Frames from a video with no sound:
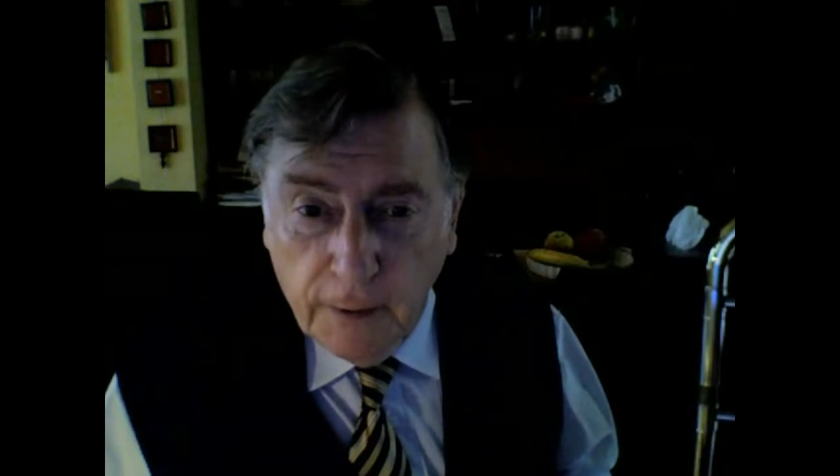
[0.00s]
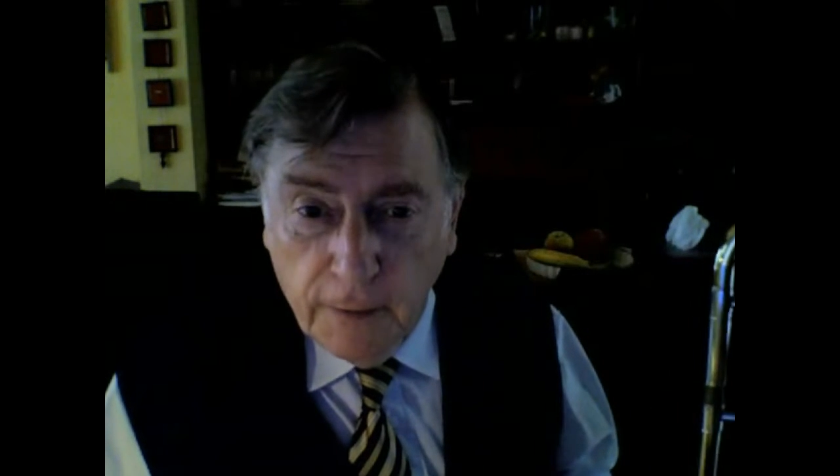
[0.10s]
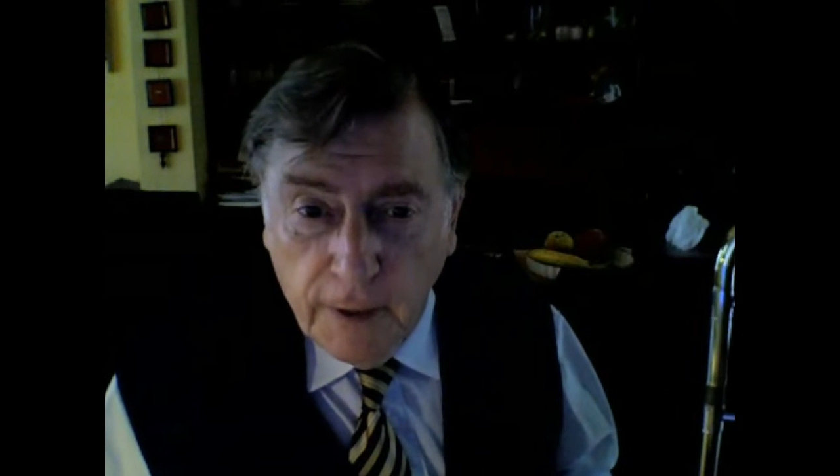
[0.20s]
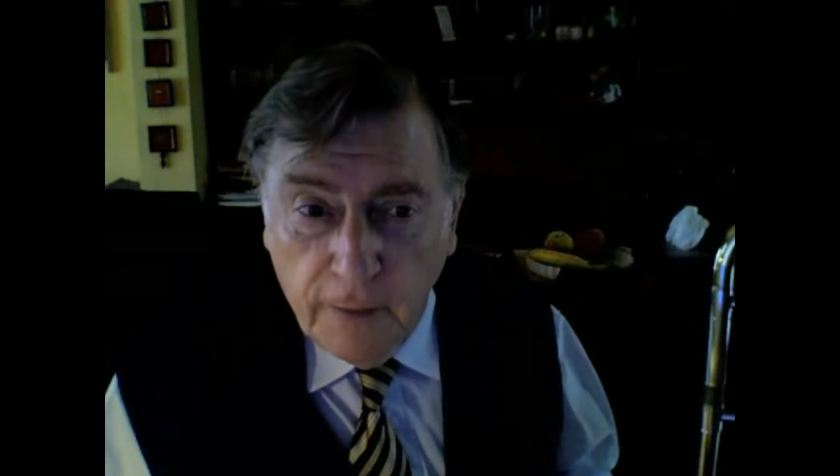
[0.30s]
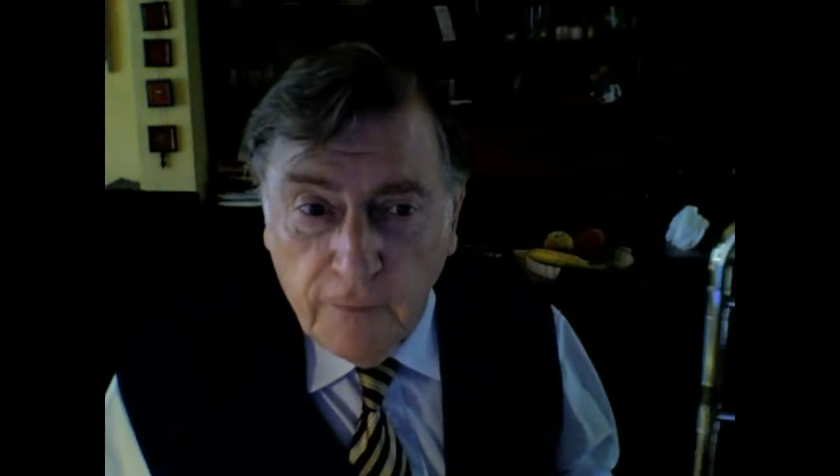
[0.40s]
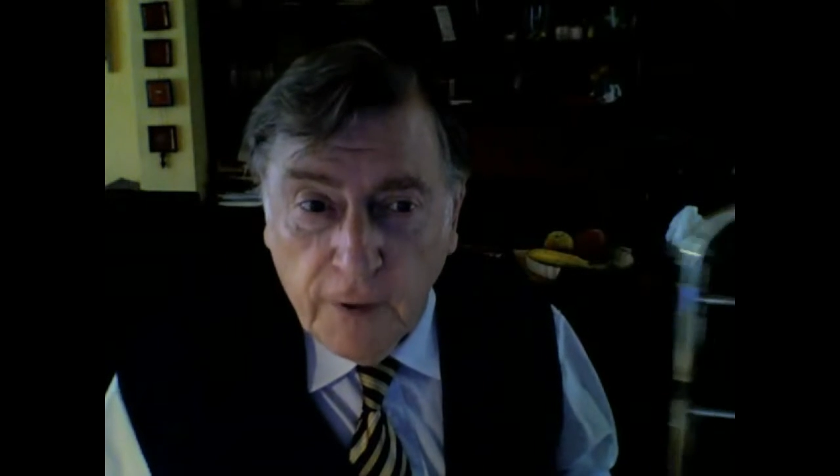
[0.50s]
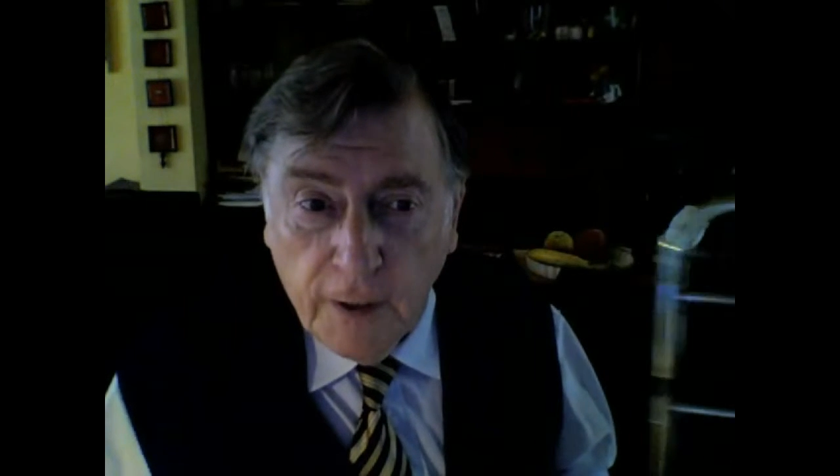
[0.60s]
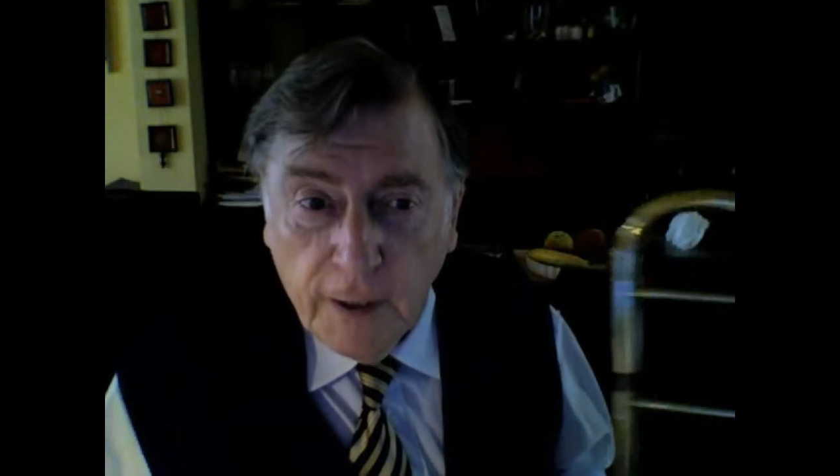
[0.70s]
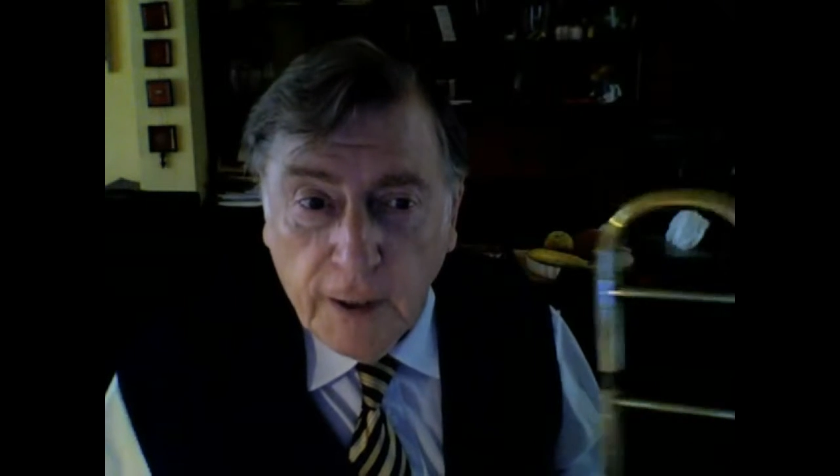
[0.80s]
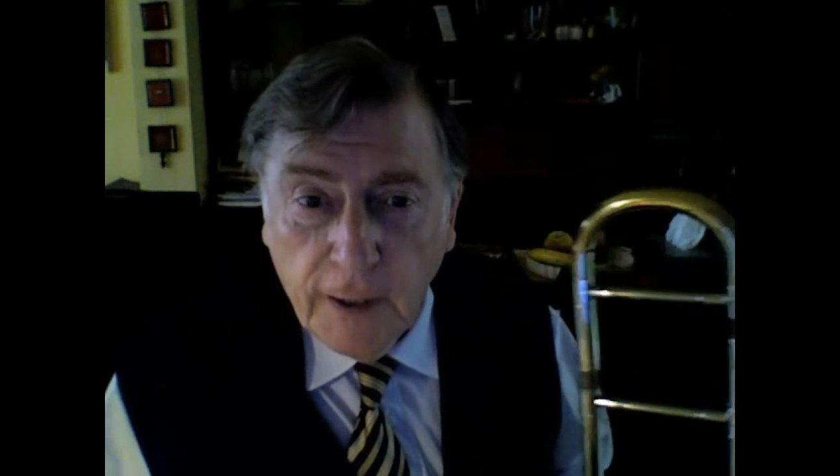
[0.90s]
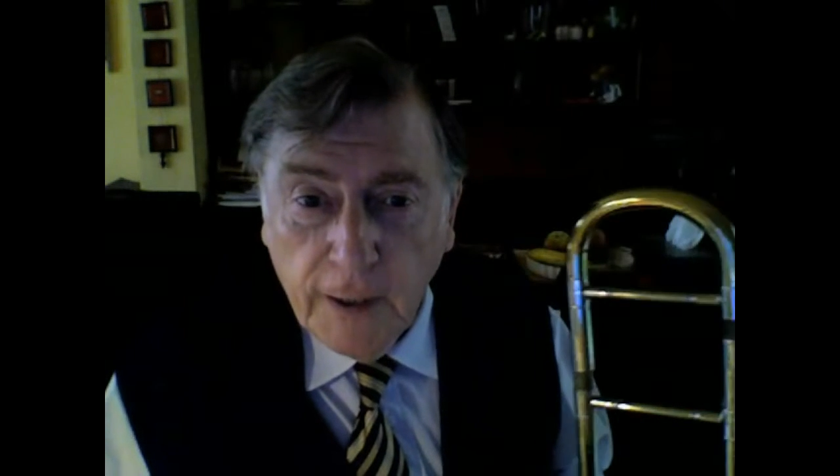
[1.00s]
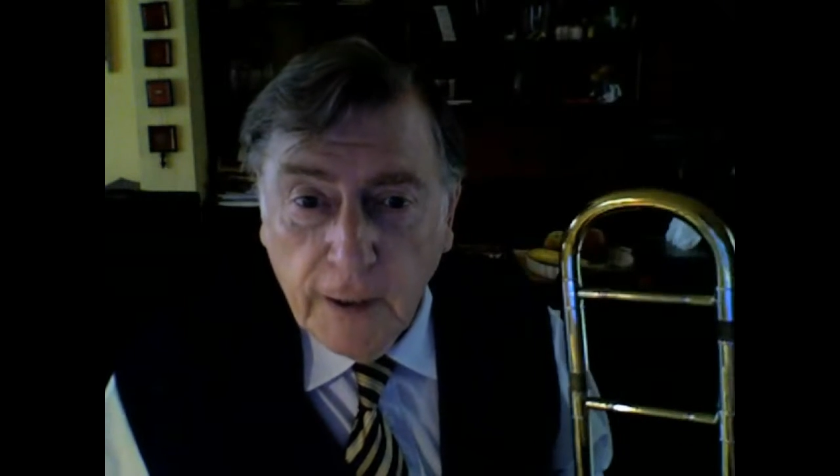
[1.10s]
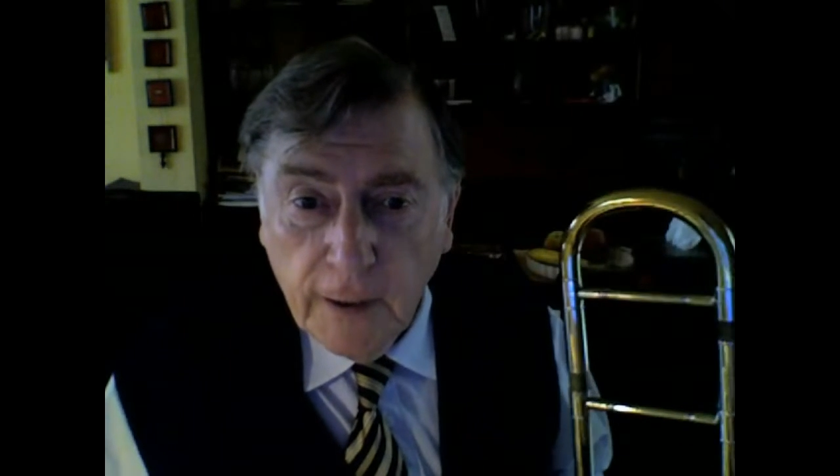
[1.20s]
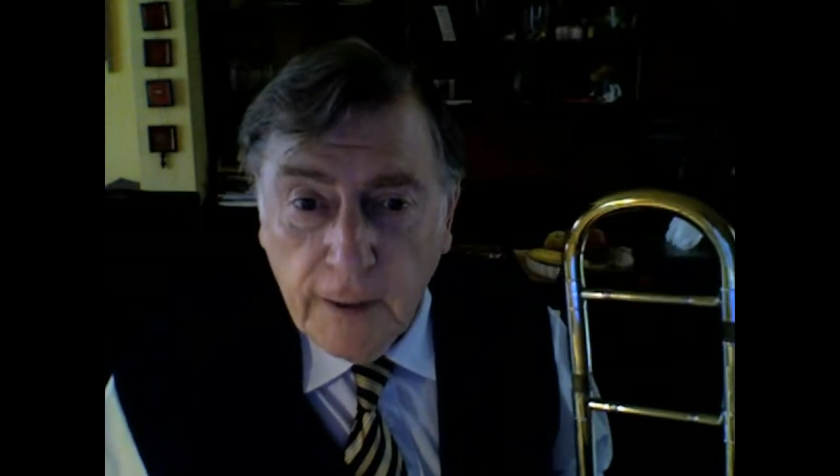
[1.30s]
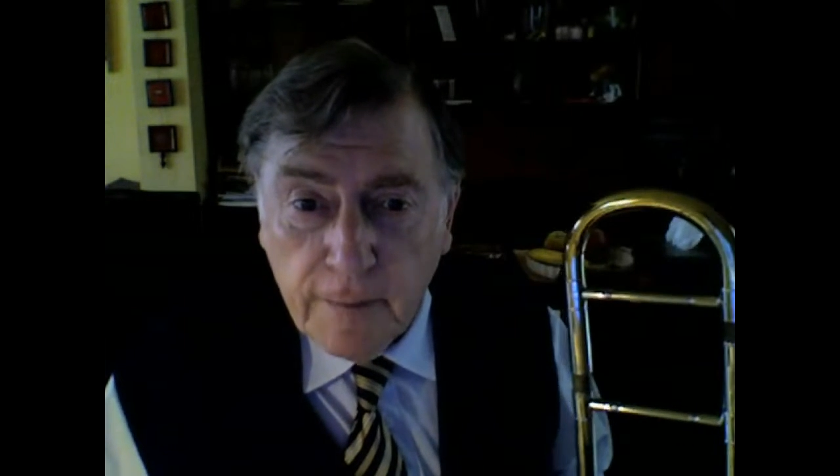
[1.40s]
there fairly clearly.